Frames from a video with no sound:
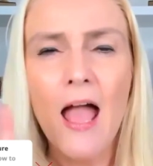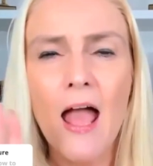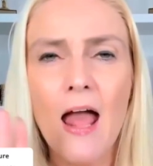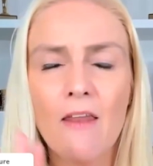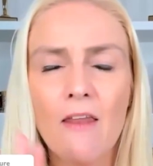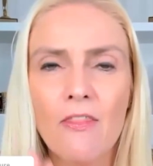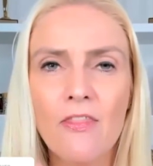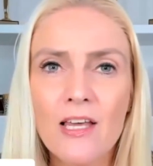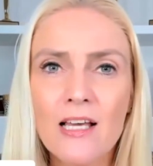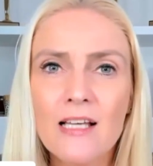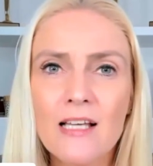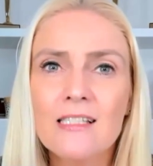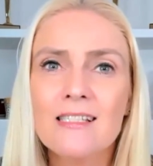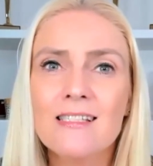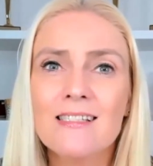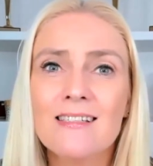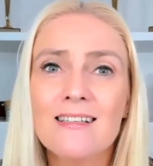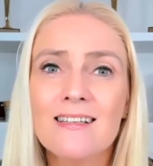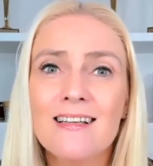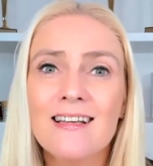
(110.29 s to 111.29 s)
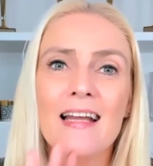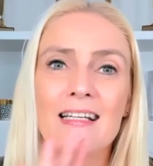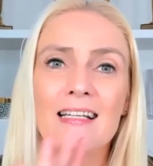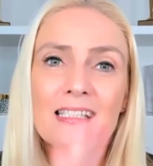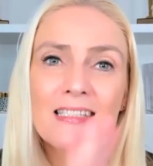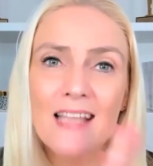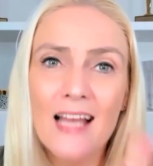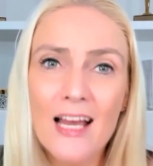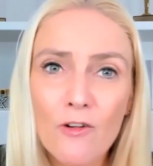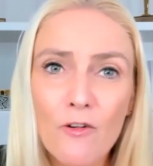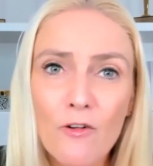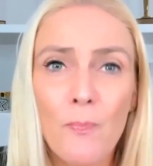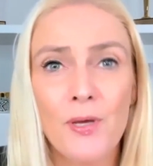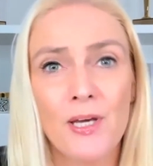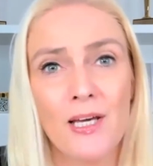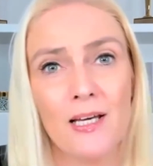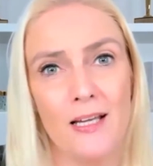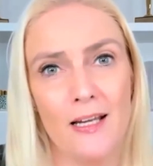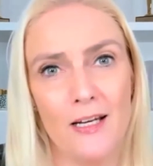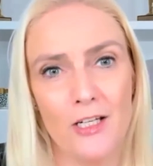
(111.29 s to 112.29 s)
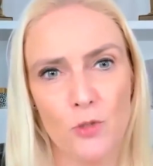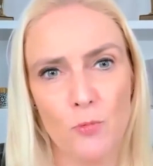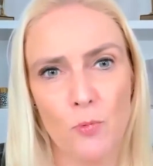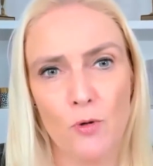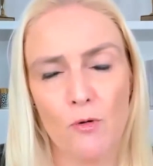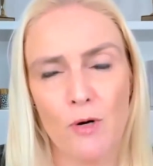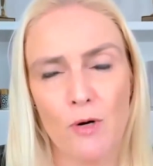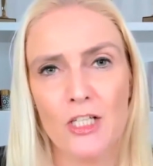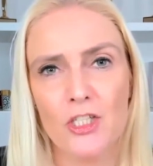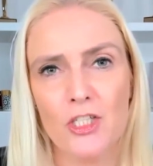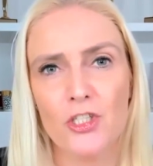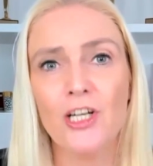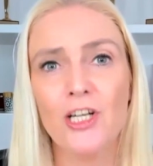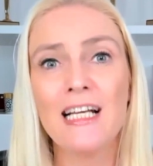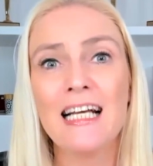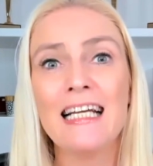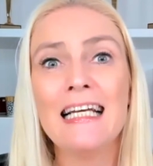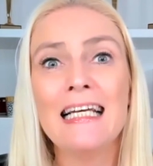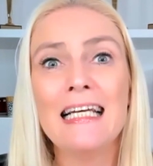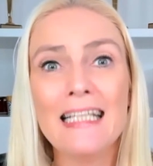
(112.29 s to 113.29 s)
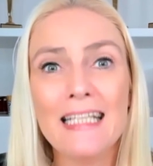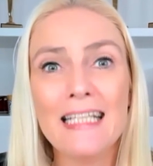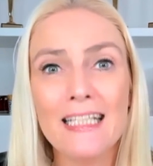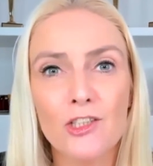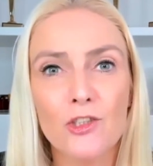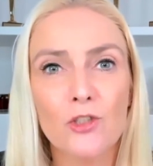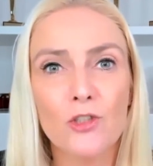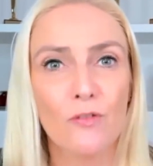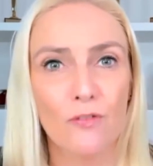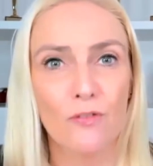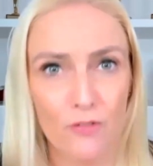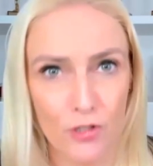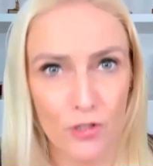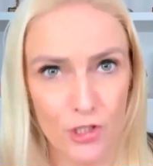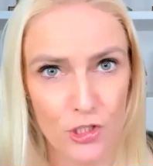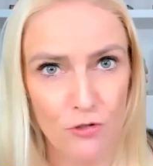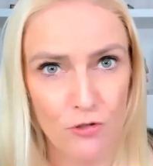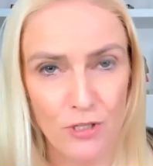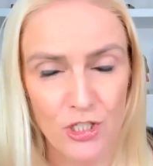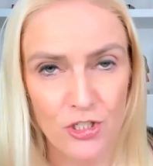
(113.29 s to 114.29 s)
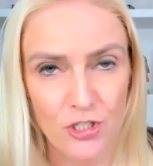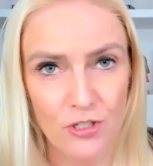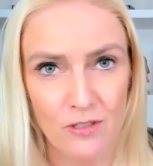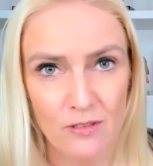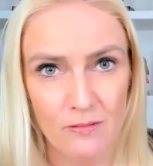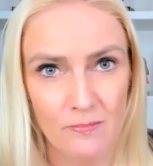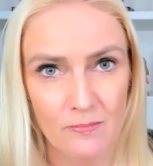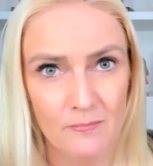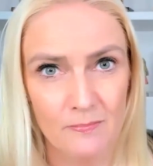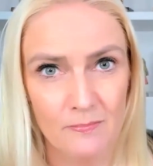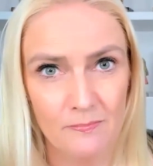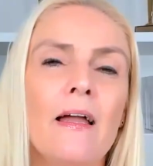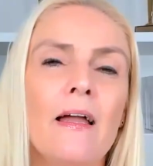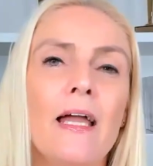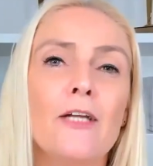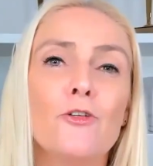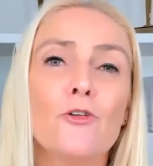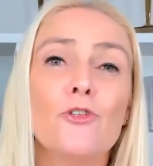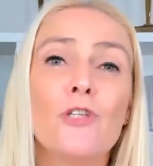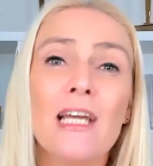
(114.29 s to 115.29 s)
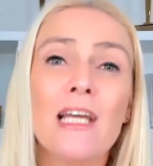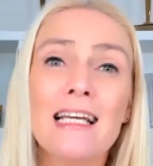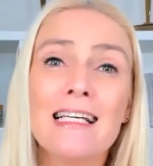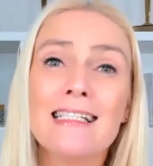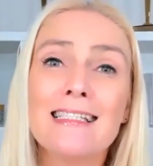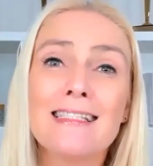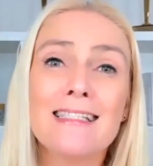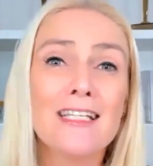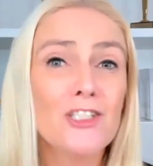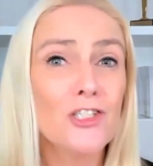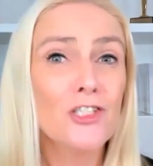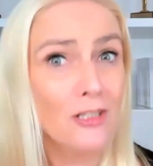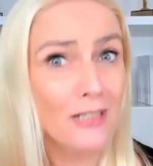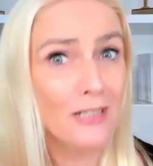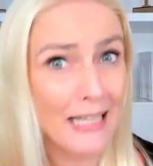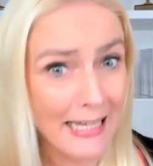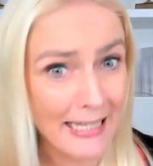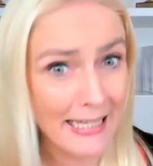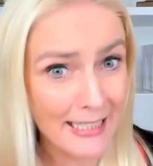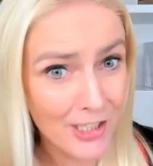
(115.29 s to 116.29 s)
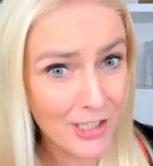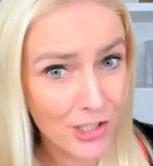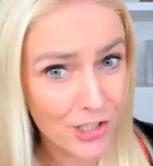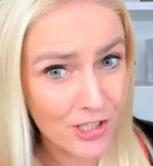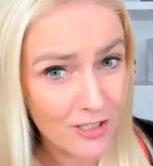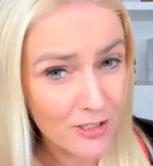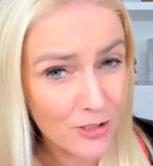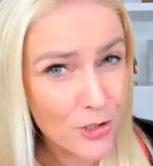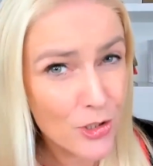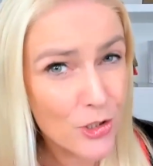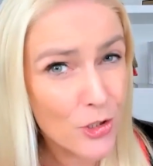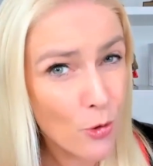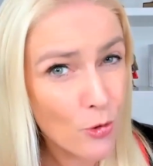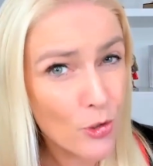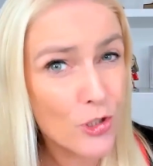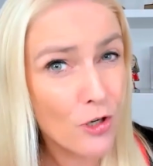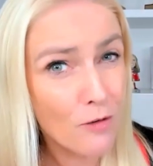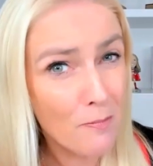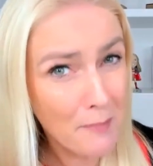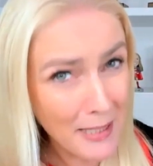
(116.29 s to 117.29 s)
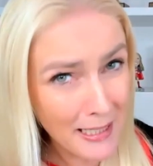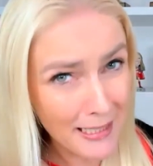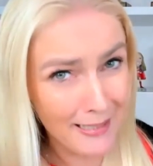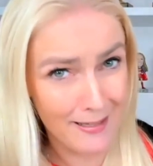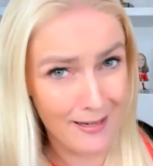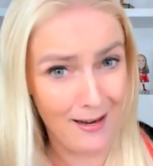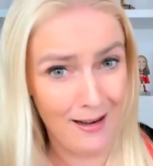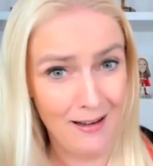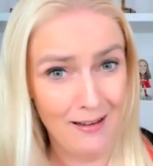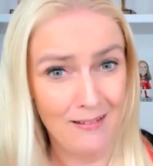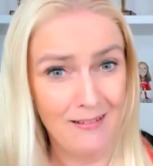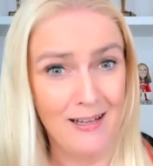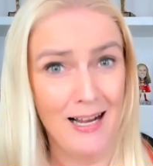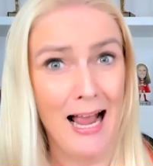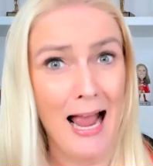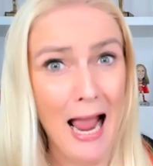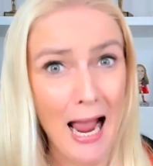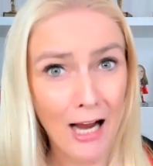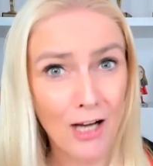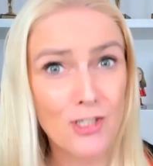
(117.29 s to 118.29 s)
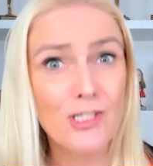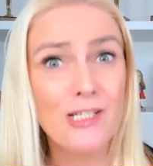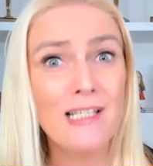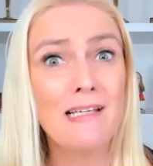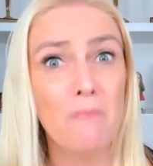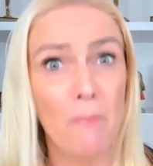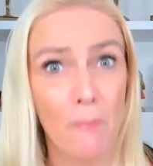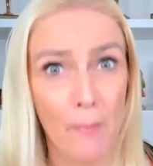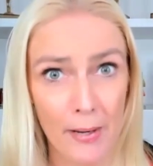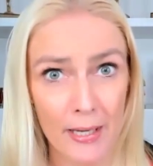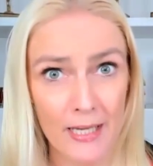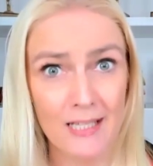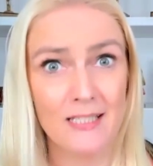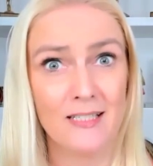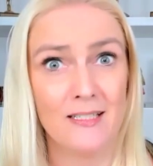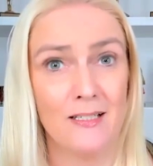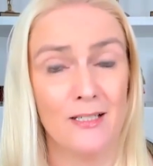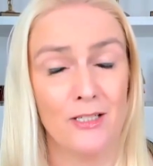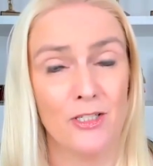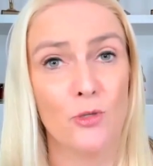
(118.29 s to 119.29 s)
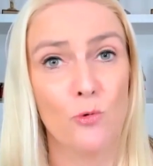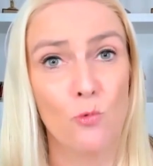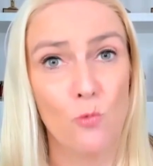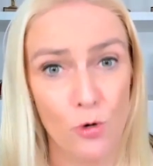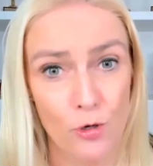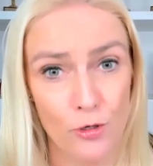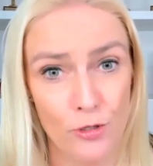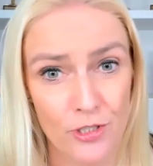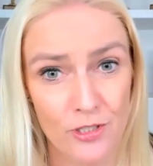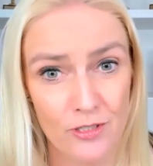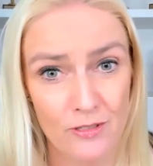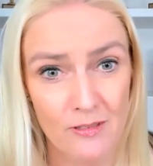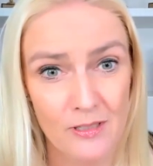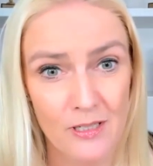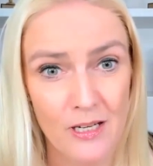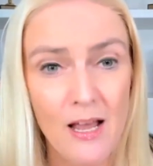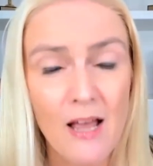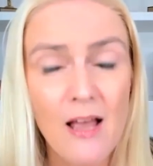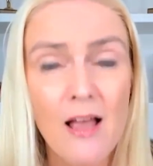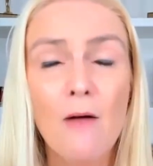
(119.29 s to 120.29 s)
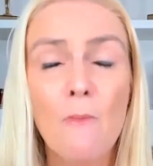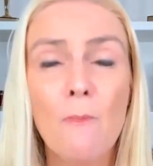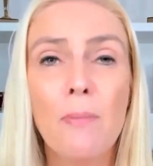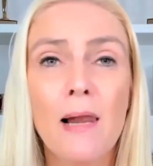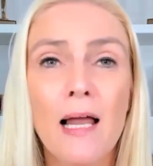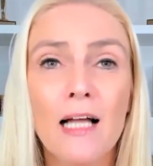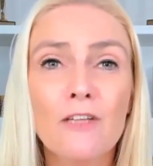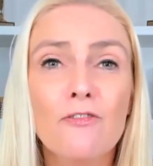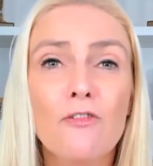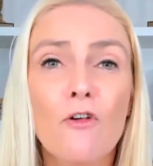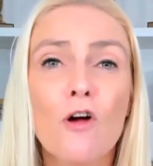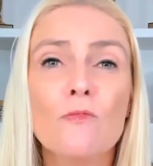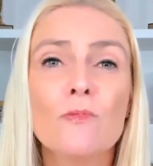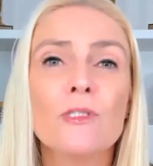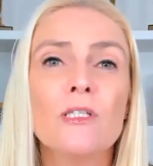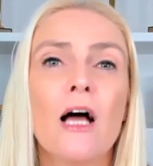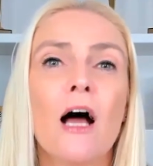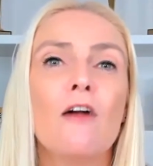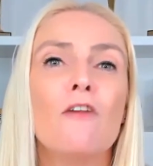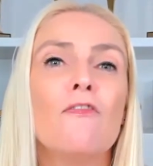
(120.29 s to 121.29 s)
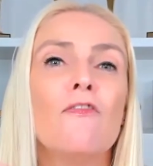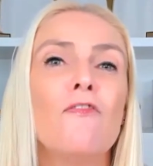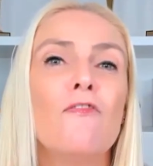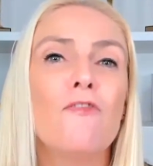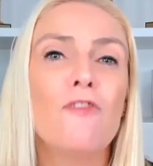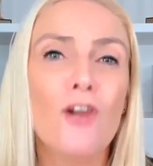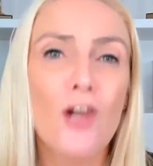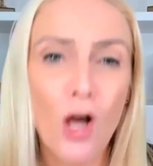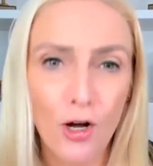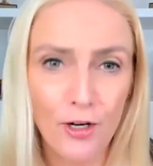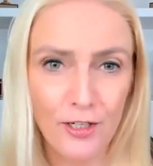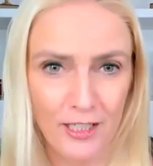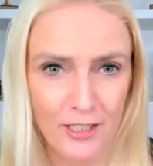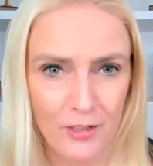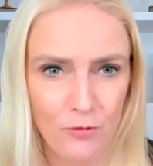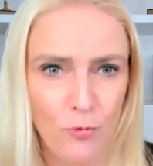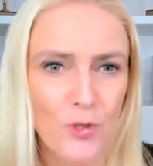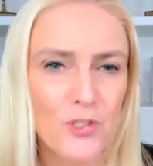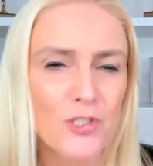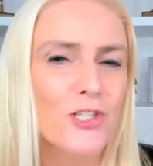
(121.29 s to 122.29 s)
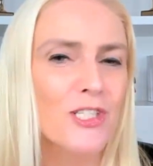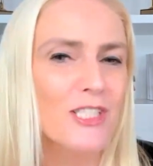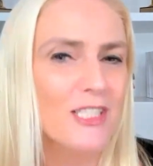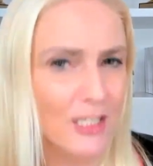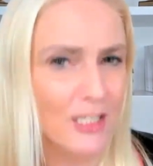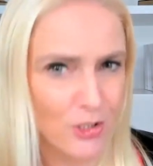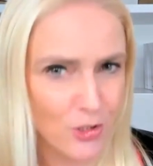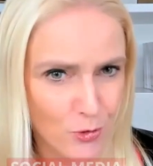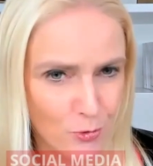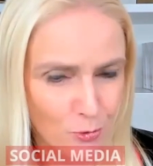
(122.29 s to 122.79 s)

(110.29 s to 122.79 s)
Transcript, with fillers: And this, instead of being an inspiration, can lead to frustration. In today's digital age, social media actually makes this worse. Platforms are flooded with success